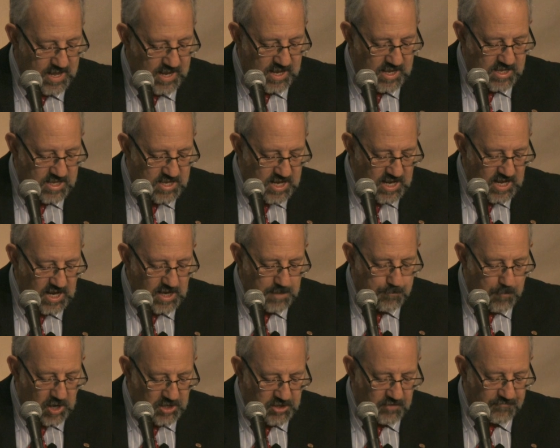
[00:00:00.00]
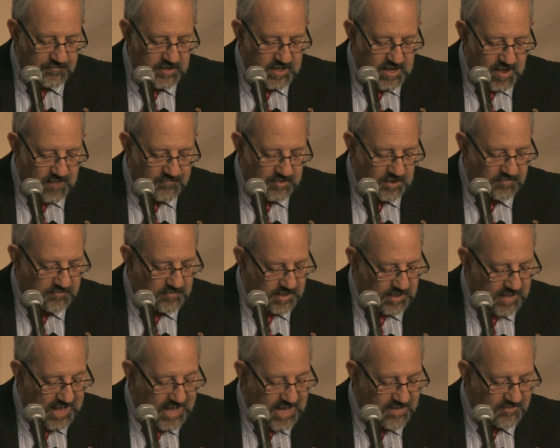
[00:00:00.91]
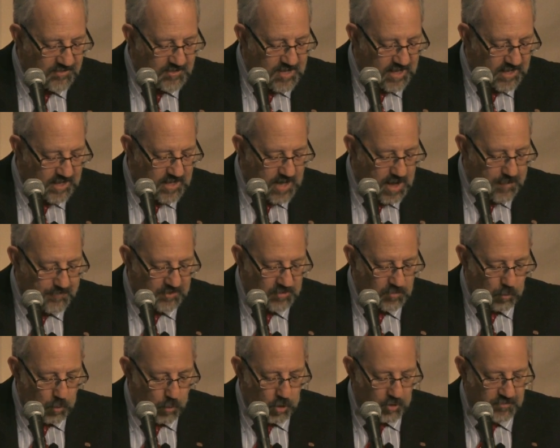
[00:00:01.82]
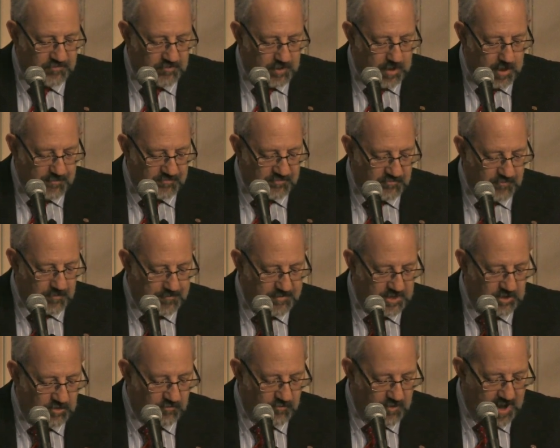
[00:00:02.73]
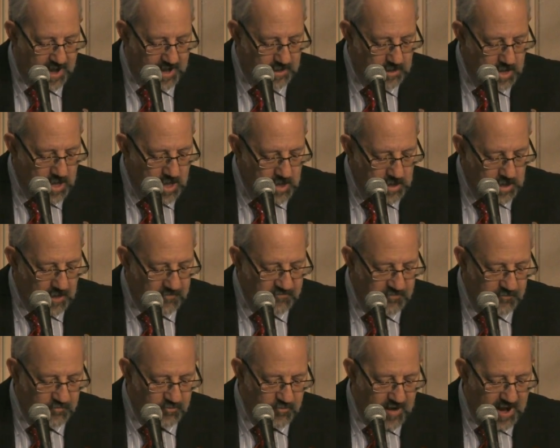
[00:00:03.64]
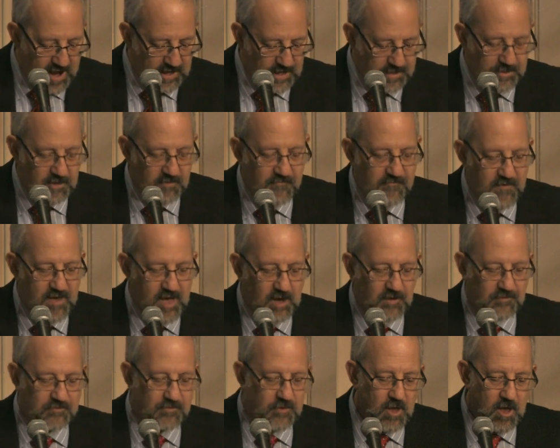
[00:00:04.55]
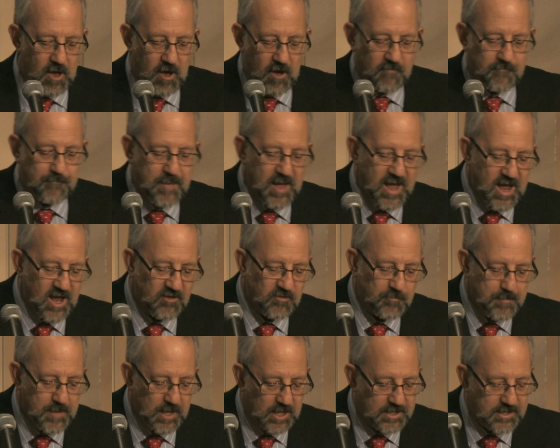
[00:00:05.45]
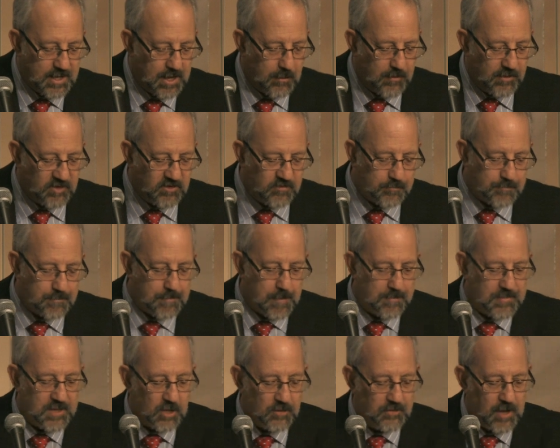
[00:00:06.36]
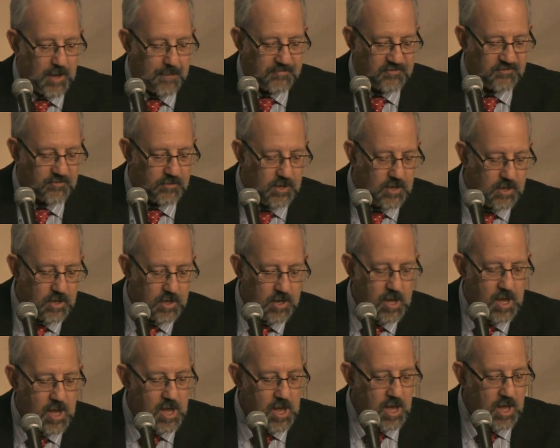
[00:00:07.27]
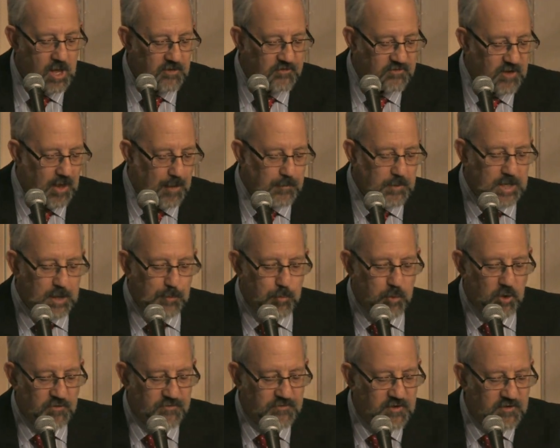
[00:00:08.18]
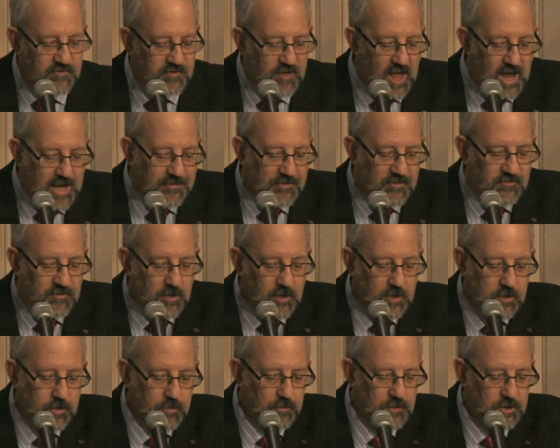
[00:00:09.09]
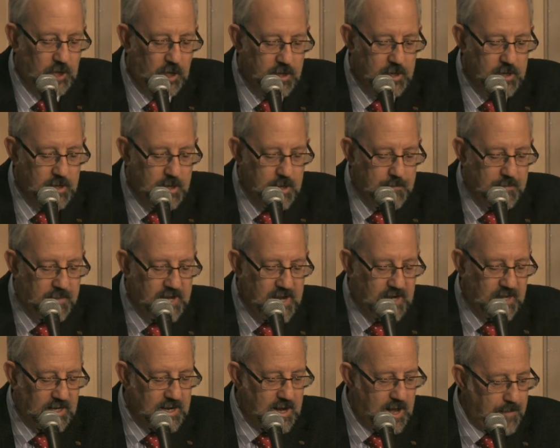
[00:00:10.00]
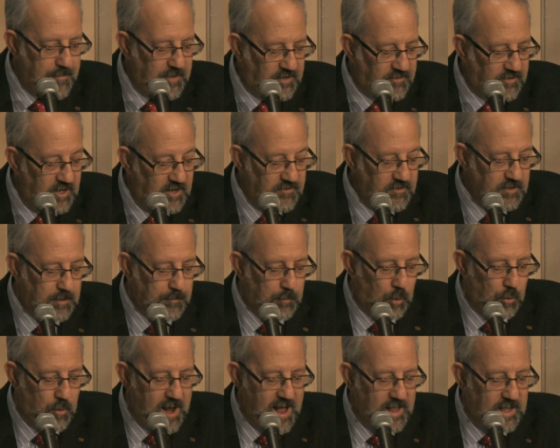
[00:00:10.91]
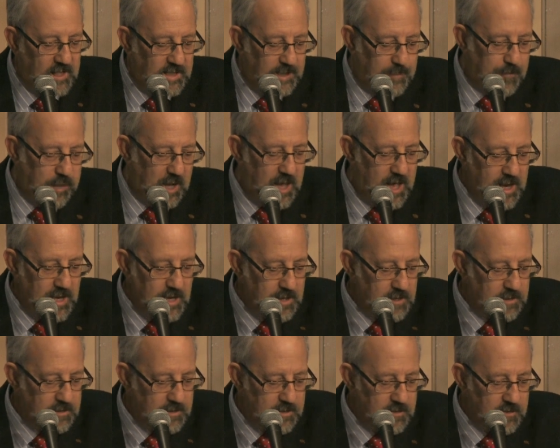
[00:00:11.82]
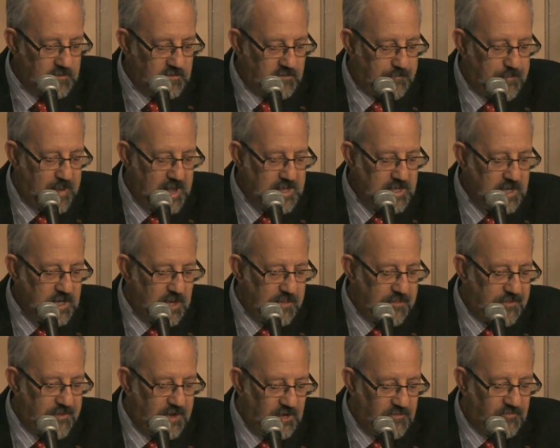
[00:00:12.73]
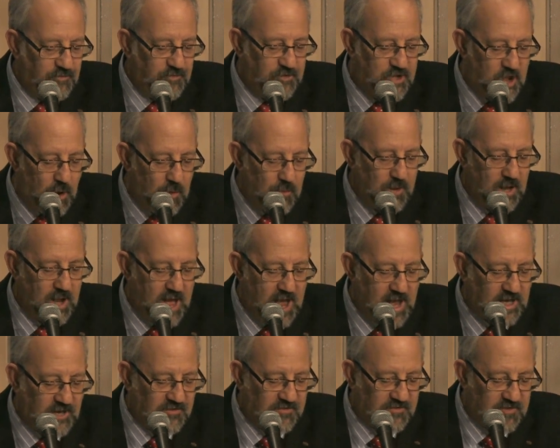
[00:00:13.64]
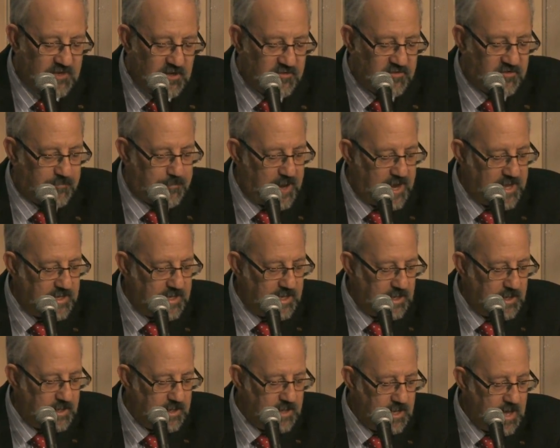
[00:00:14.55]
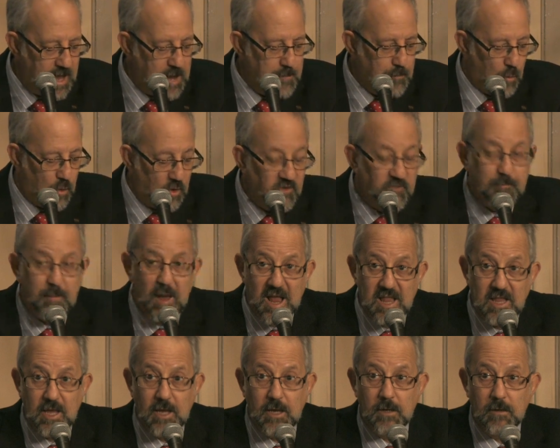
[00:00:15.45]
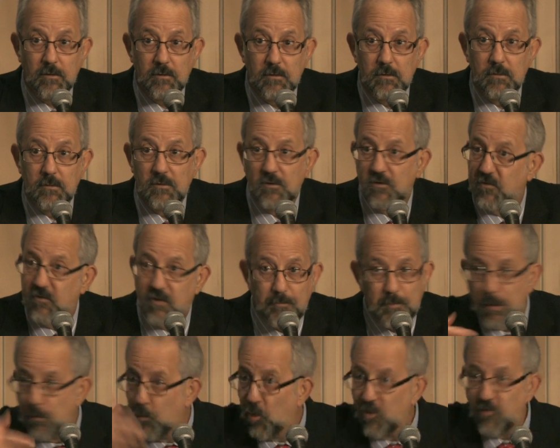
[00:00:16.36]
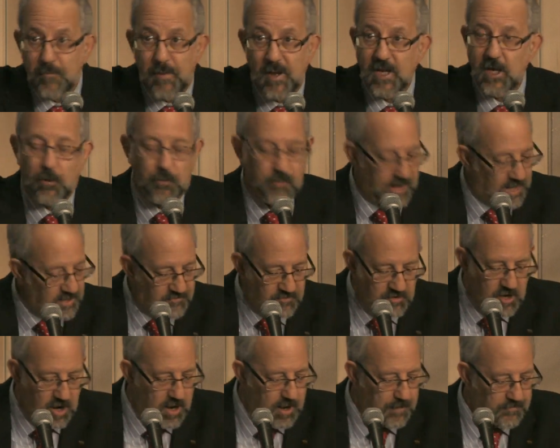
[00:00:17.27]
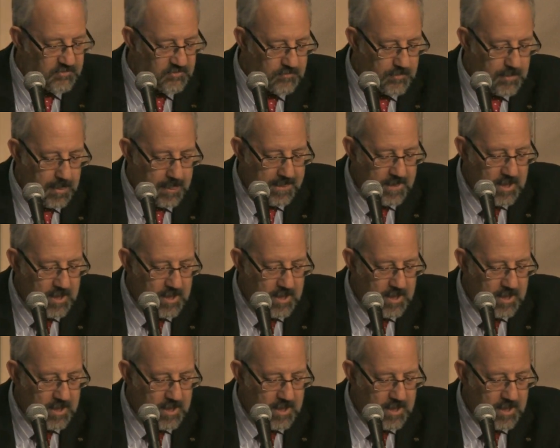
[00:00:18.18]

Indeed, much of the evidence that Keynesian economics works comes from tracking the effects of past military buildups. Some liberals dislike this conclusion, but economics isn't a morality play. Spending on things you don't like is still spending, and more spending, simply more spending, creates jobs.